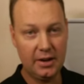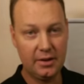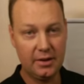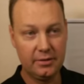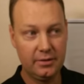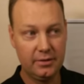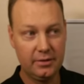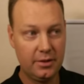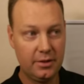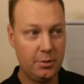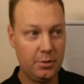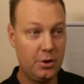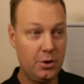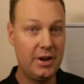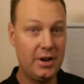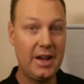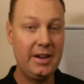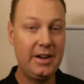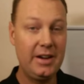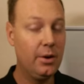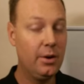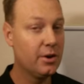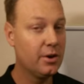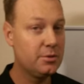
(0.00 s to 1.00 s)
and
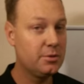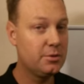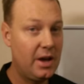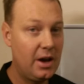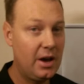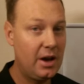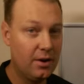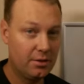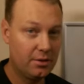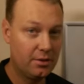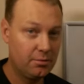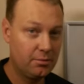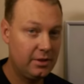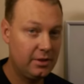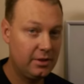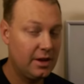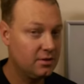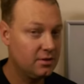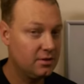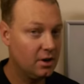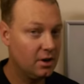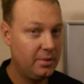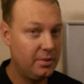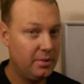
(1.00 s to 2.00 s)
390 horsepower at
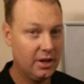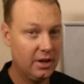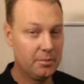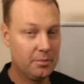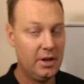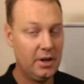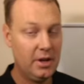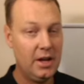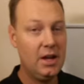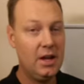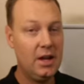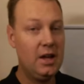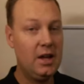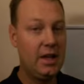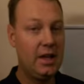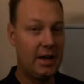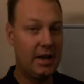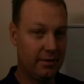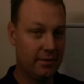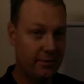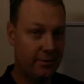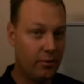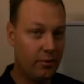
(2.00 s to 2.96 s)
3,000 RPM at